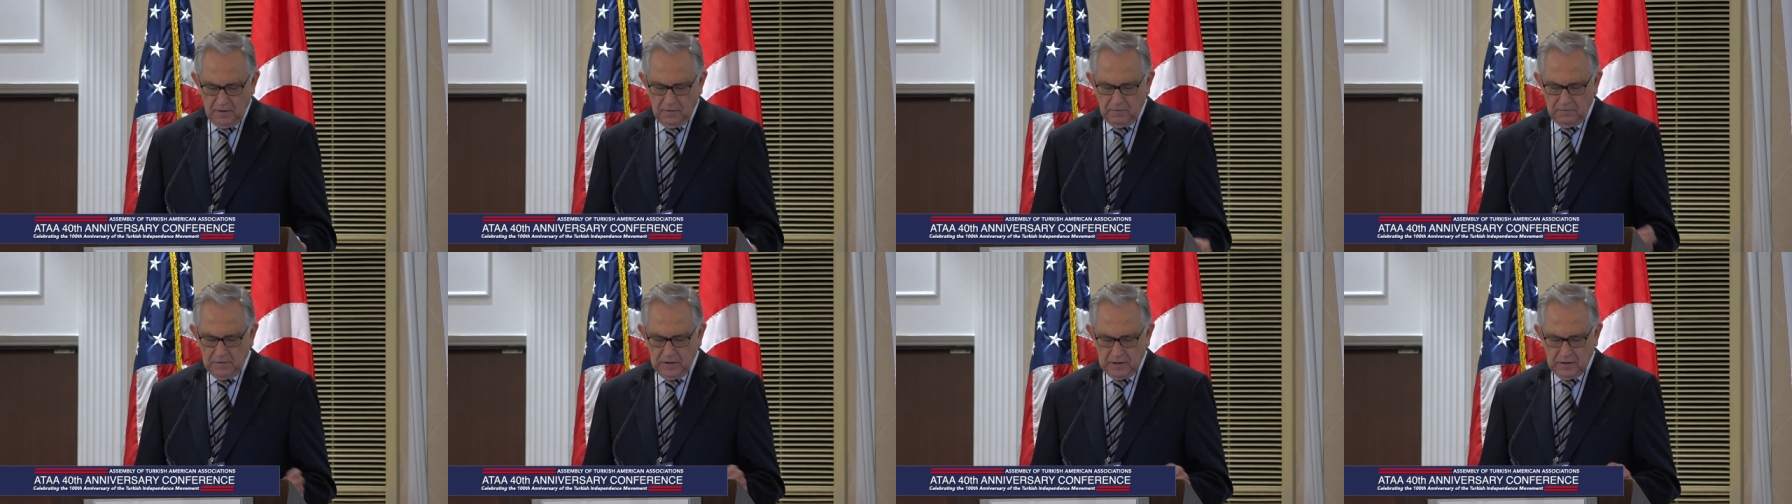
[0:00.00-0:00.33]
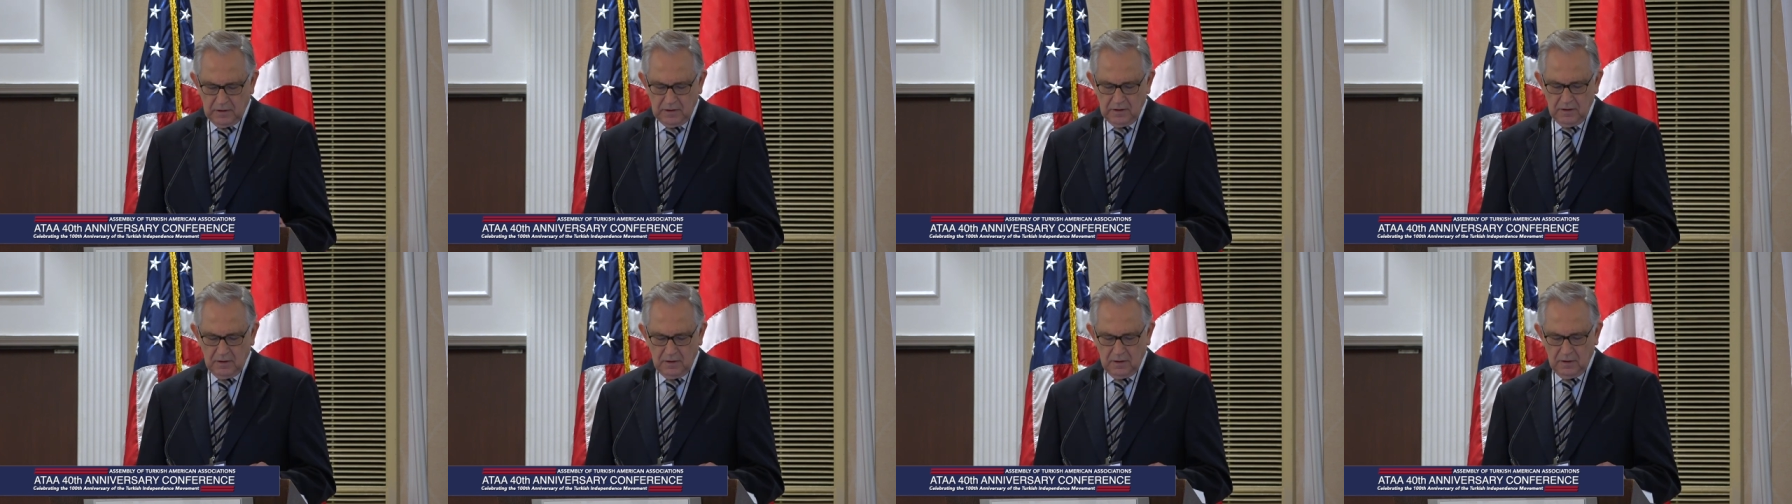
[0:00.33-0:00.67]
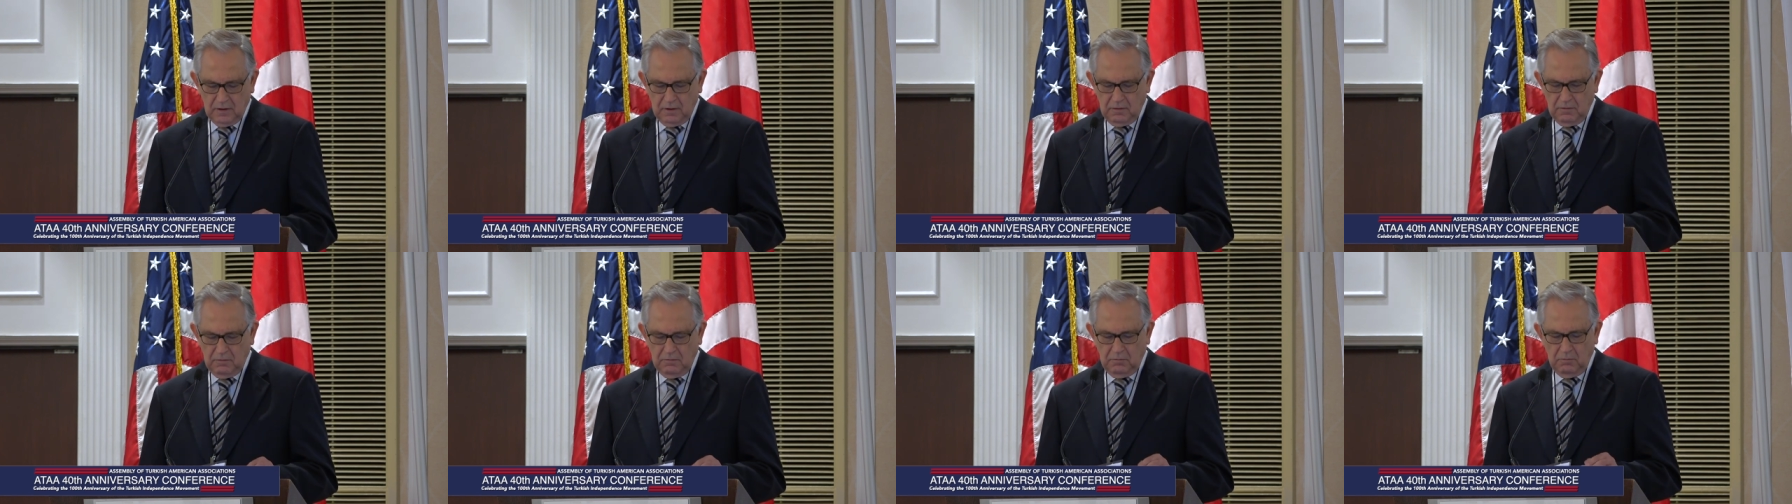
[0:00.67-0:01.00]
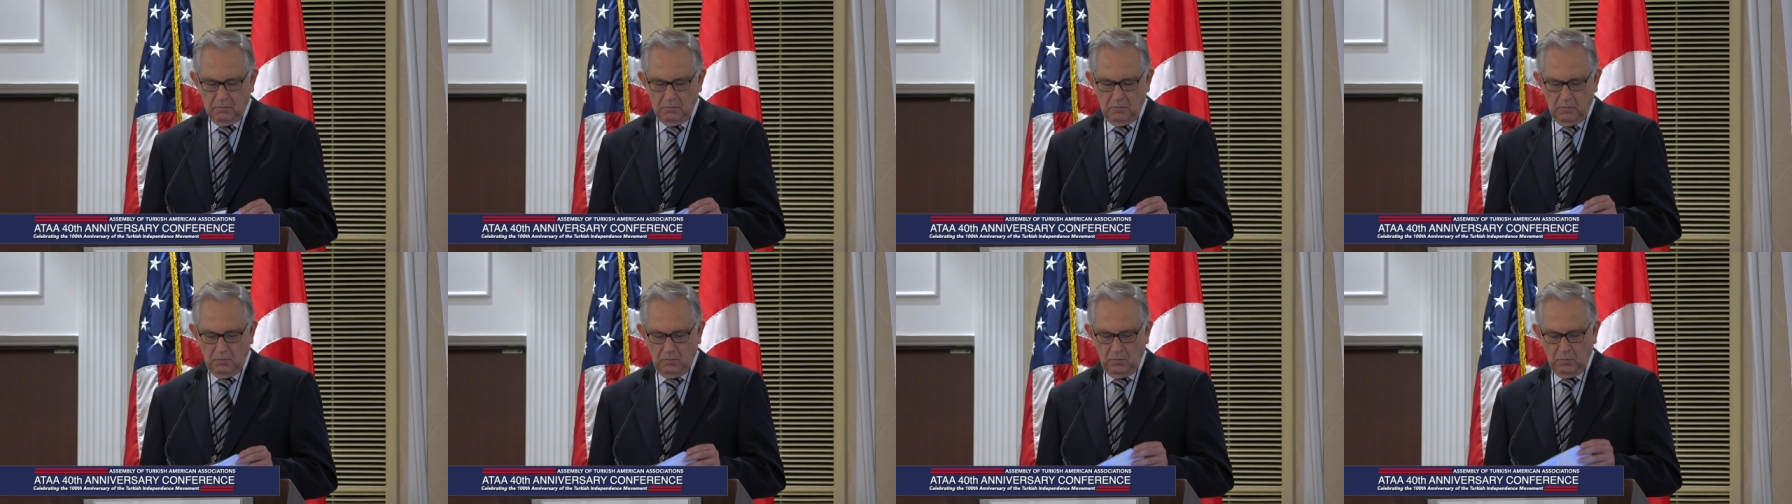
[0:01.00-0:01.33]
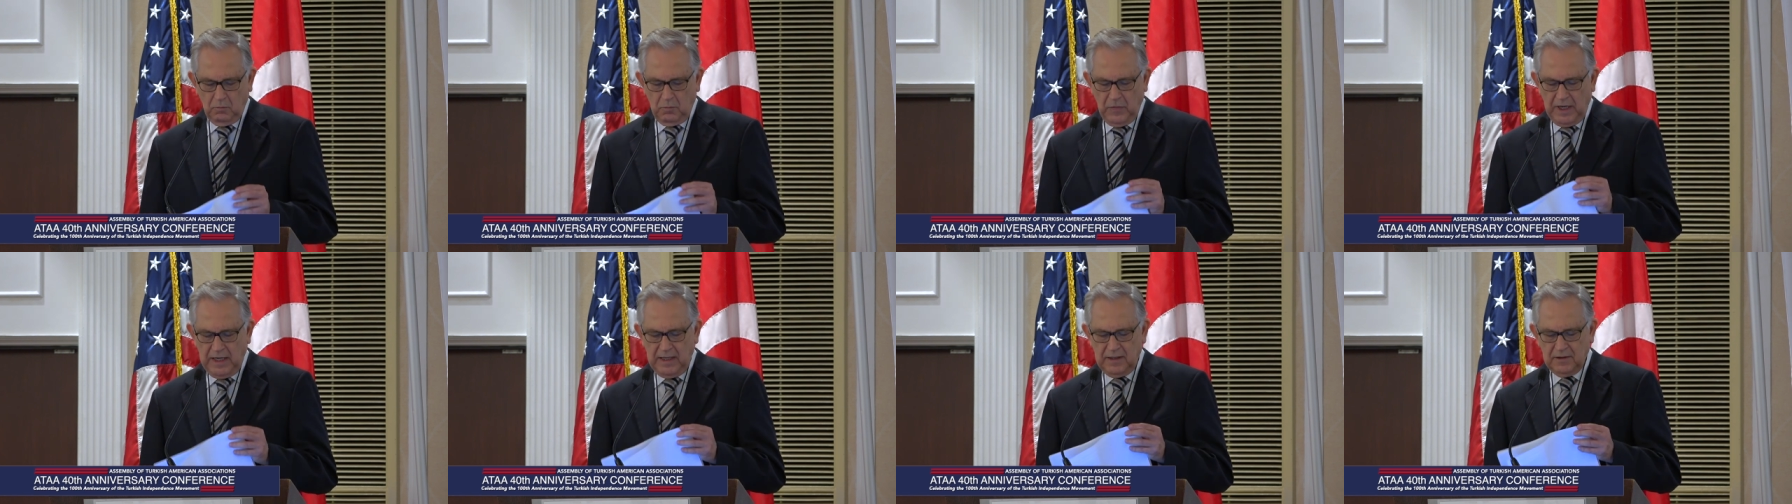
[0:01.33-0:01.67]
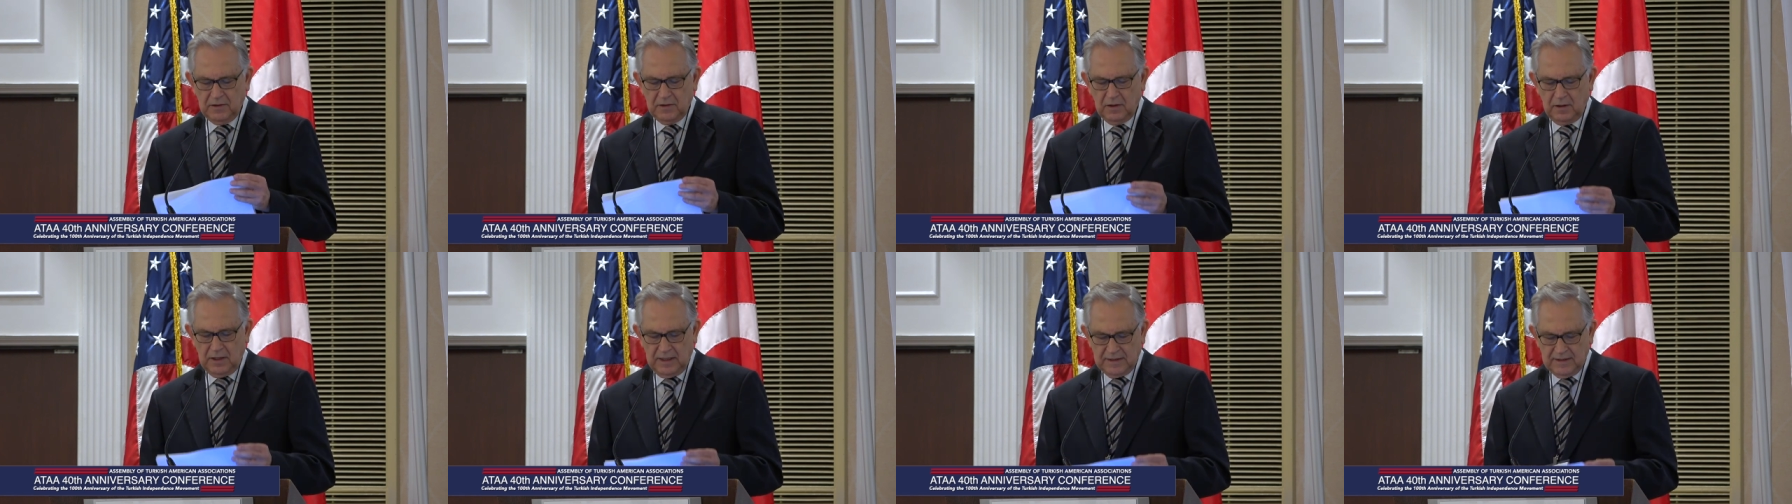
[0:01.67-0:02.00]
with the main,
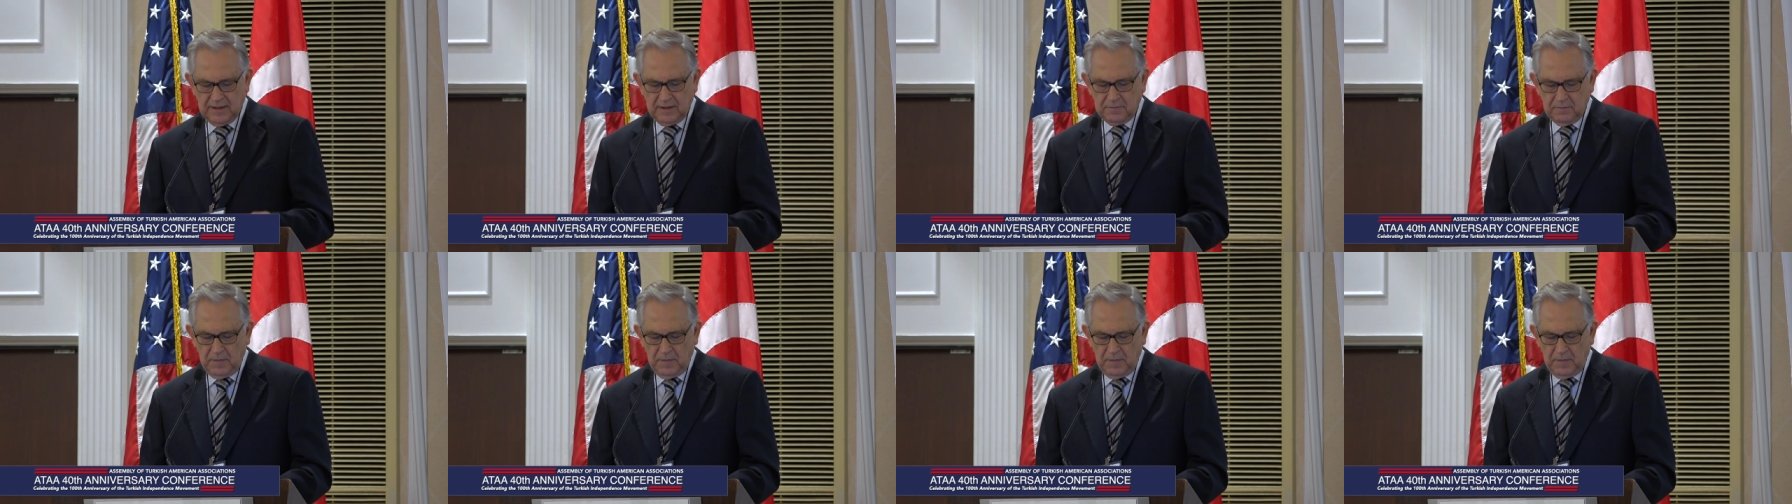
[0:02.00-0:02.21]
as a